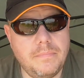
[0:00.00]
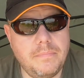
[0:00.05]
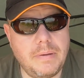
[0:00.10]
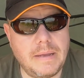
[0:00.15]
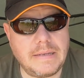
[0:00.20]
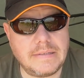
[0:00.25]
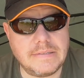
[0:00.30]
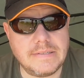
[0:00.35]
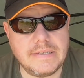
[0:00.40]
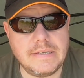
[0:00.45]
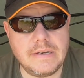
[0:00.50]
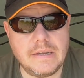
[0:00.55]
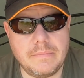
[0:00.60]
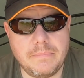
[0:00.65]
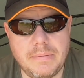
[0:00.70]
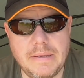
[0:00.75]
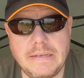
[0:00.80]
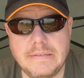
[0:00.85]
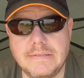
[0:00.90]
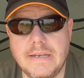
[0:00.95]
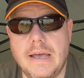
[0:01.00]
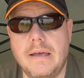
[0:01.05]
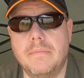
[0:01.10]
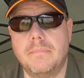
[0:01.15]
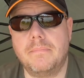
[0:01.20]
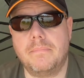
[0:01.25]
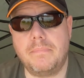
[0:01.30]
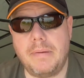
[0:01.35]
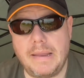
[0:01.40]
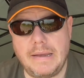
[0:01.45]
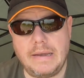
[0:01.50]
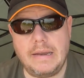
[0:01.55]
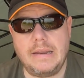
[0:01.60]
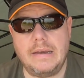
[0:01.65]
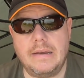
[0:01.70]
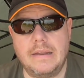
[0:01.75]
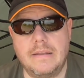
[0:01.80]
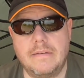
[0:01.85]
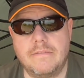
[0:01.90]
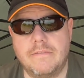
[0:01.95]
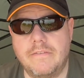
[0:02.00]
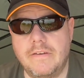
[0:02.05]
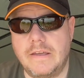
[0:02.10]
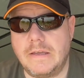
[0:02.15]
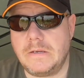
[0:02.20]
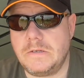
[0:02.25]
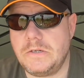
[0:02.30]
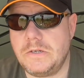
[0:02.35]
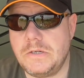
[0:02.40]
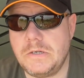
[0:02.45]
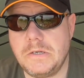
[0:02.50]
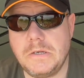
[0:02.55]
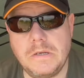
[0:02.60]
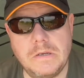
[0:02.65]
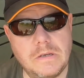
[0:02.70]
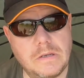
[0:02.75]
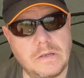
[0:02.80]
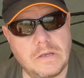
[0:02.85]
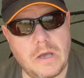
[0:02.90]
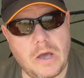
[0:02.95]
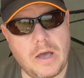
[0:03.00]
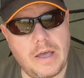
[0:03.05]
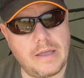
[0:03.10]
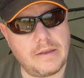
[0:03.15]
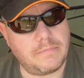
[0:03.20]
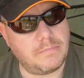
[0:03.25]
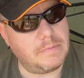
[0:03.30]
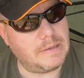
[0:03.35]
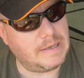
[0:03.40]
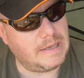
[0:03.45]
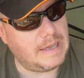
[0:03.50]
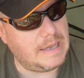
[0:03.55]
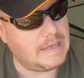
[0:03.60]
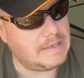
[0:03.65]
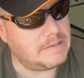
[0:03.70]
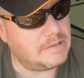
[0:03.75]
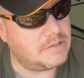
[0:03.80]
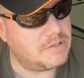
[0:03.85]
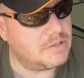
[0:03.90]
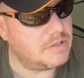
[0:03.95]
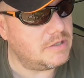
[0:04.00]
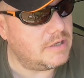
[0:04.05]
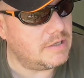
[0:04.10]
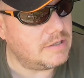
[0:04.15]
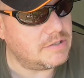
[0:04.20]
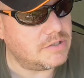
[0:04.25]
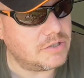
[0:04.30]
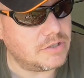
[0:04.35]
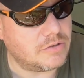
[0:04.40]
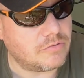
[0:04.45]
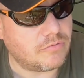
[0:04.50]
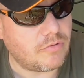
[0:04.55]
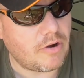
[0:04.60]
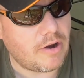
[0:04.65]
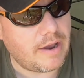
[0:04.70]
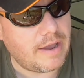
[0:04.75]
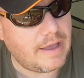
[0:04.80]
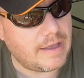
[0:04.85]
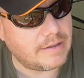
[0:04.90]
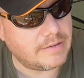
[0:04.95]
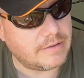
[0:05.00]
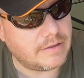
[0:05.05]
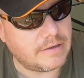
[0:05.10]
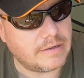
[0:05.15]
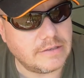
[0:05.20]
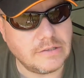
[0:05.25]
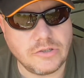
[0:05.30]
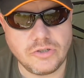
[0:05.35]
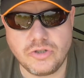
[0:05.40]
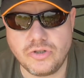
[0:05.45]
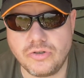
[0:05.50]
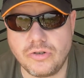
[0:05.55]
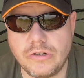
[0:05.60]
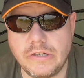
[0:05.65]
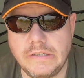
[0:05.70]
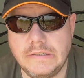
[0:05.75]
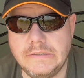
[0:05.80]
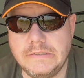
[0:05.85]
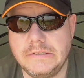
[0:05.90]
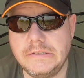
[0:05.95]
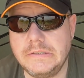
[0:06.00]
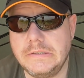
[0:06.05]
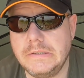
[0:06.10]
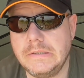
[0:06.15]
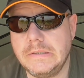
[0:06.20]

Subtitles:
Picked up, bent into the fish. It kited me instantly to the right under these trees.